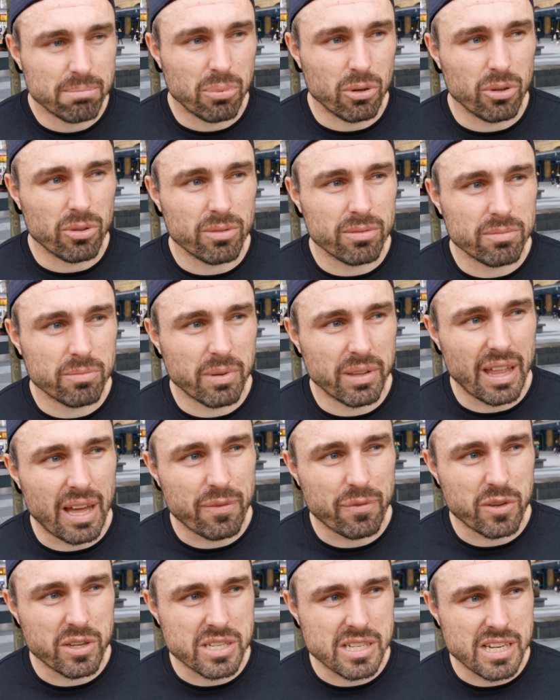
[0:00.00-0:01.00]
But with
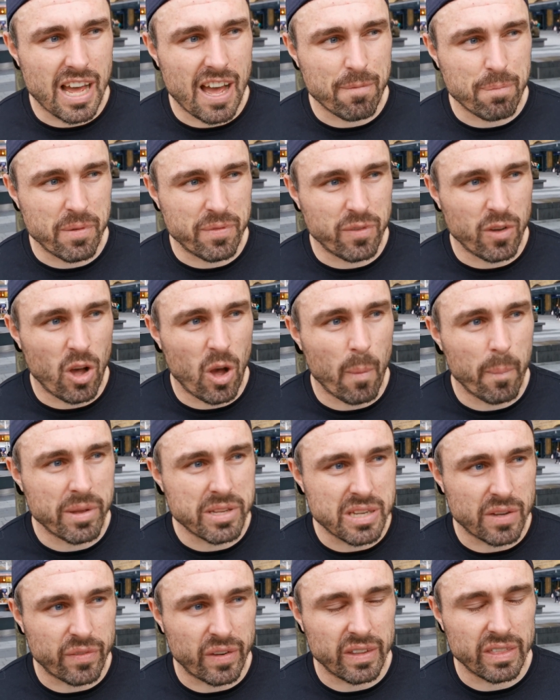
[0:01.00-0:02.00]
that first half
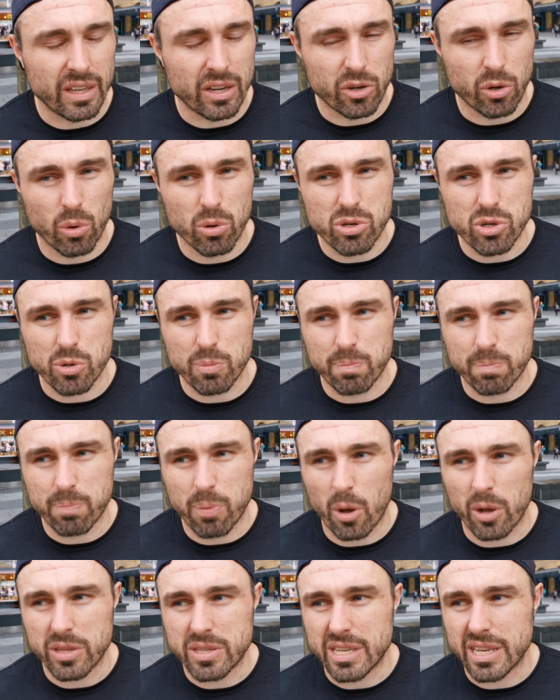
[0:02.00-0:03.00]
performance, I think the crucial
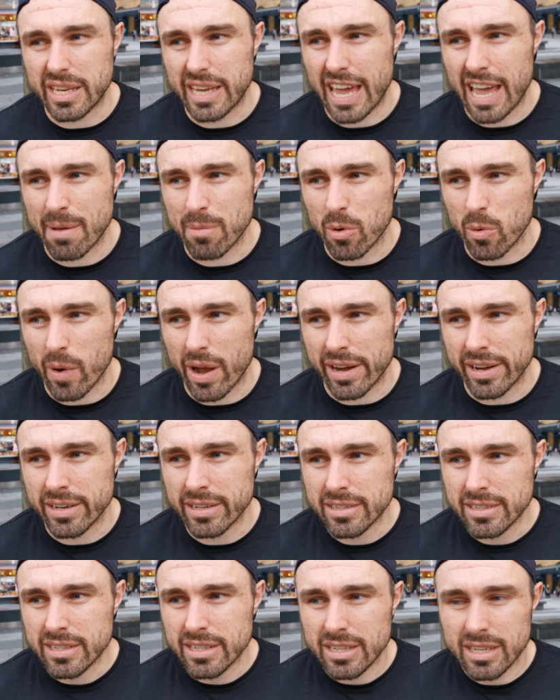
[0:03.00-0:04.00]
point in the game were when
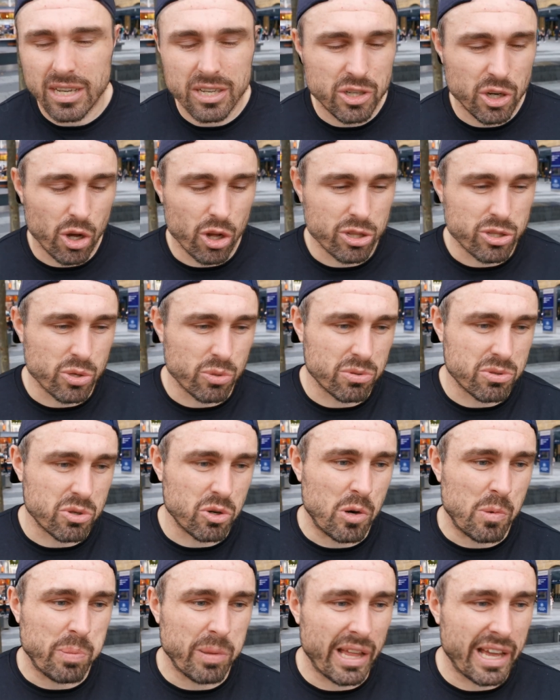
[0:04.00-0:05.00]
Adore took
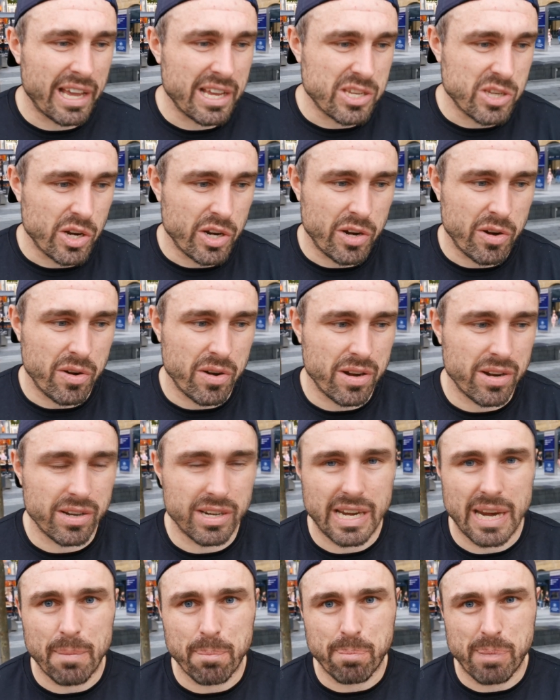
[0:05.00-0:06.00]
two players on
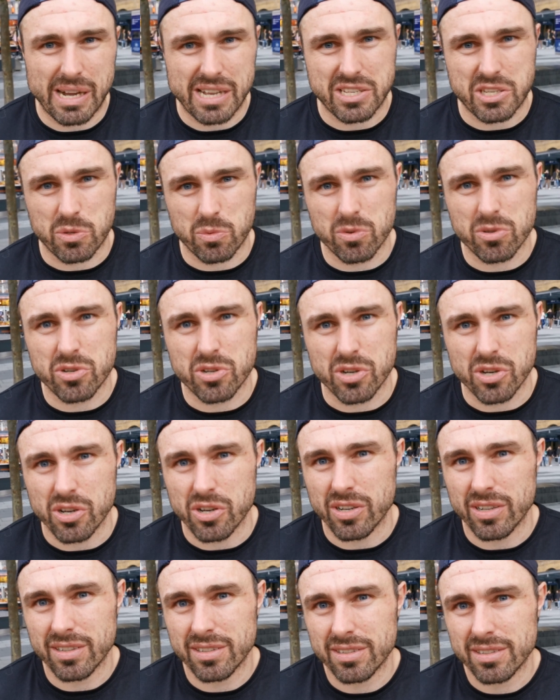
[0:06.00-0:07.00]
and didn't pass to
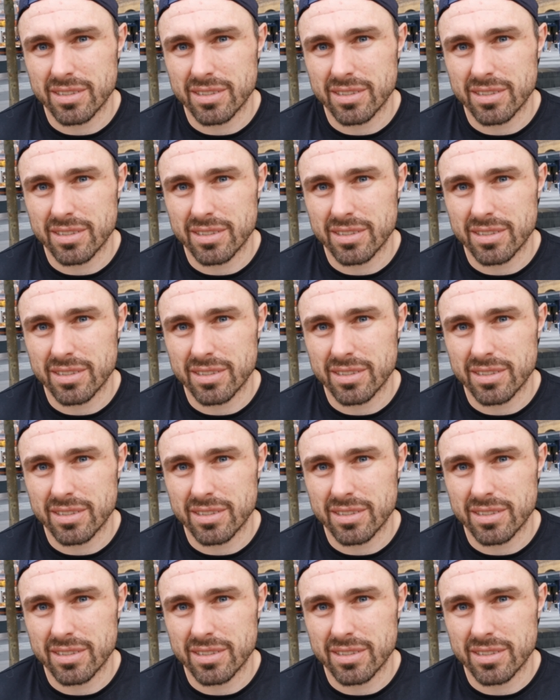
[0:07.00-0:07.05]
Woodrow.